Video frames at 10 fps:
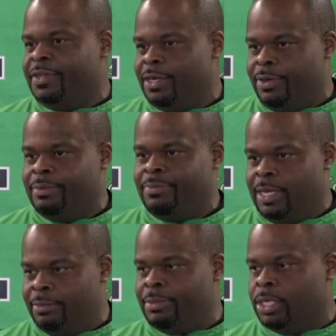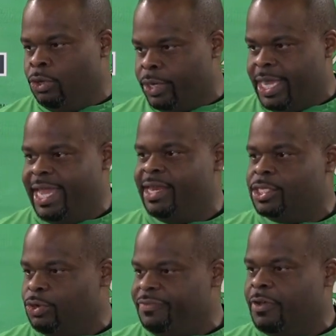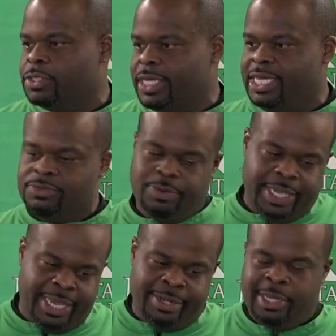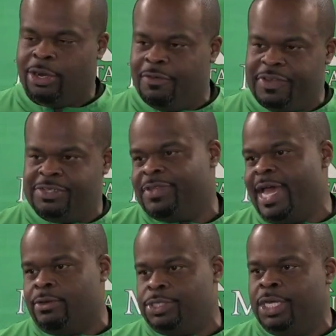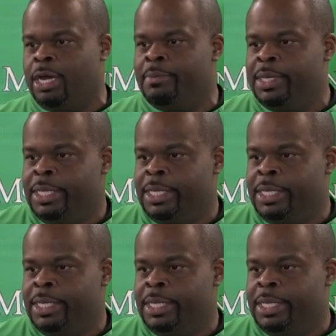you know, a look cadence or a false cadence where we had an offensive tackle jump.